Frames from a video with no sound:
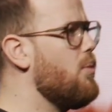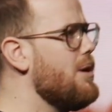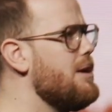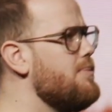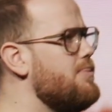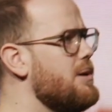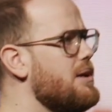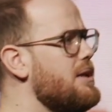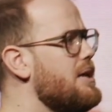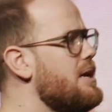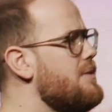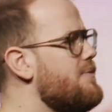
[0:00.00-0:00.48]
we
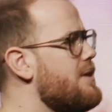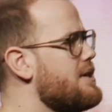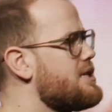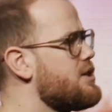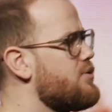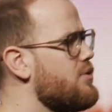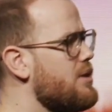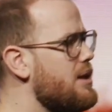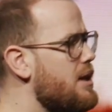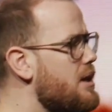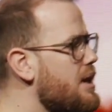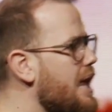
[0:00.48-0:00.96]
believe as a
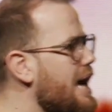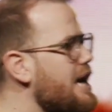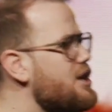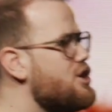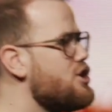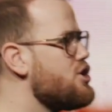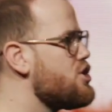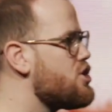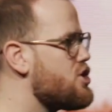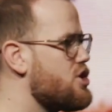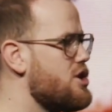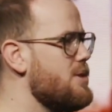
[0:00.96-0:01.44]

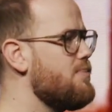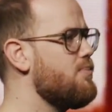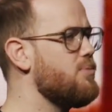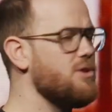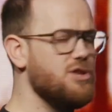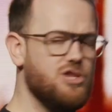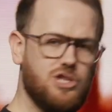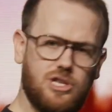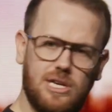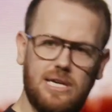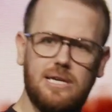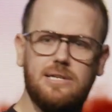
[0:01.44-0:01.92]
relationship
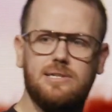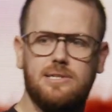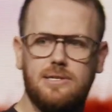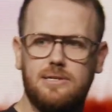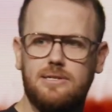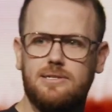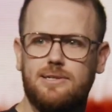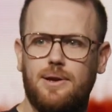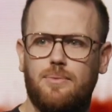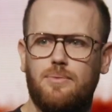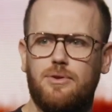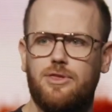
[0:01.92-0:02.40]
with
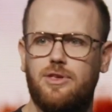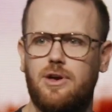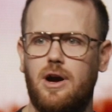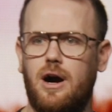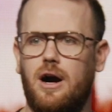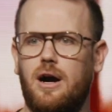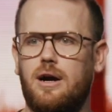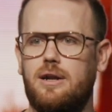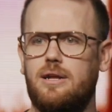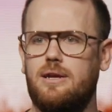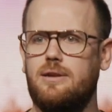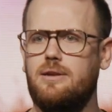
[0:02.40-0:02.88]
Jesus and with
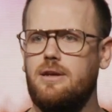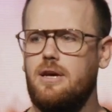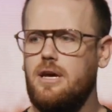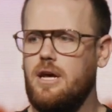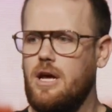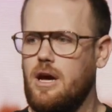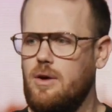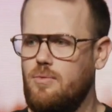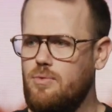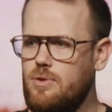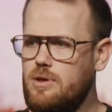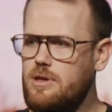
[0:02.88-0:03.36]
God. And
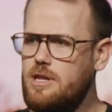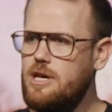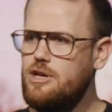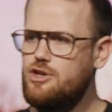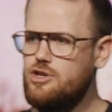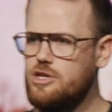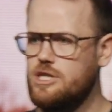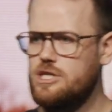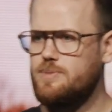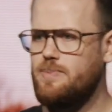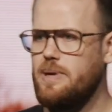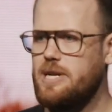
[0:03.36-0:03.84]

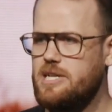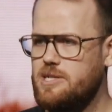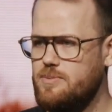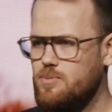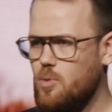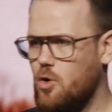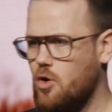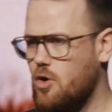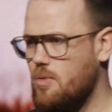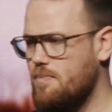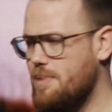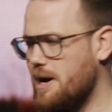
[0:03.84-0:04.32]
religion speaks
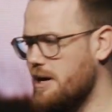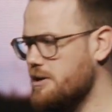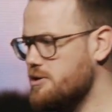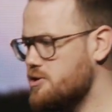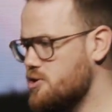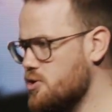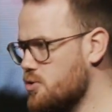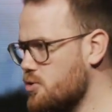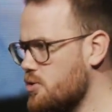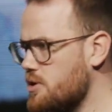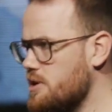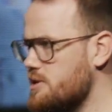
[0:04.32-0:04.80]
more about
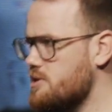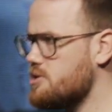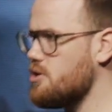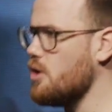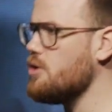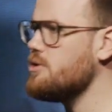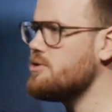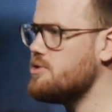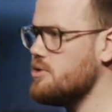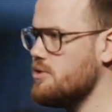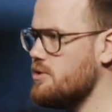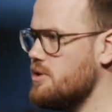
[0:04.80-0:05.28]
do this,
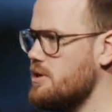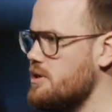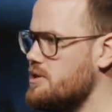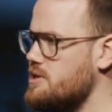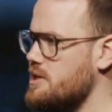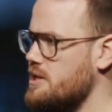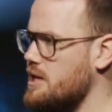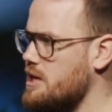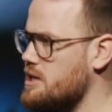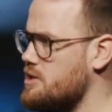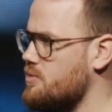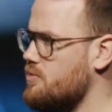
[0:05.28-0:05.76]
don't do this,
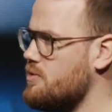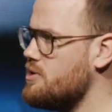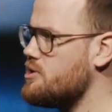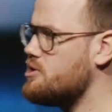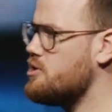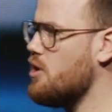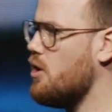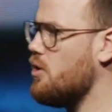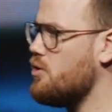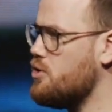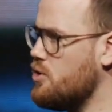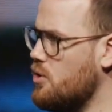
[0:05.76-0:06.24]
and as a
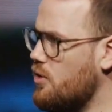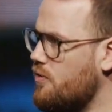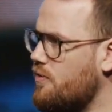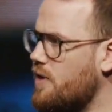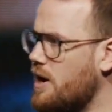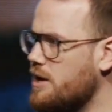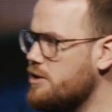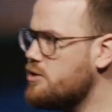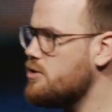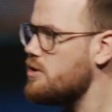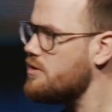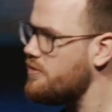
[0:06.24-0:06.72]
result, you'll
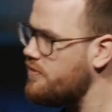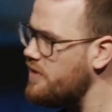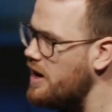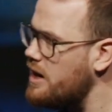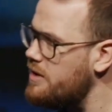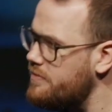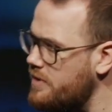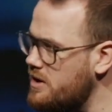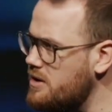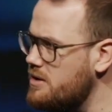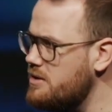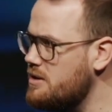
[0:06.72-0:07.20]
find good
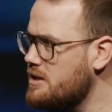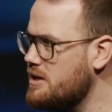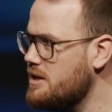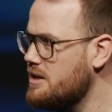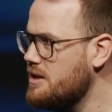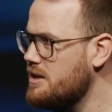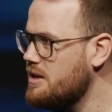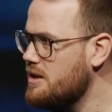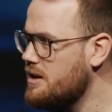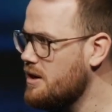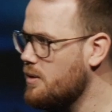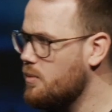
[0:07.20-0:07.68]
favor.
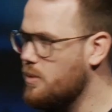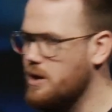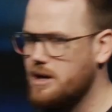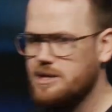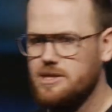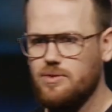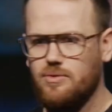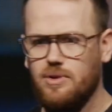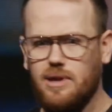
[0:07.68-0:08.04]
Whereas a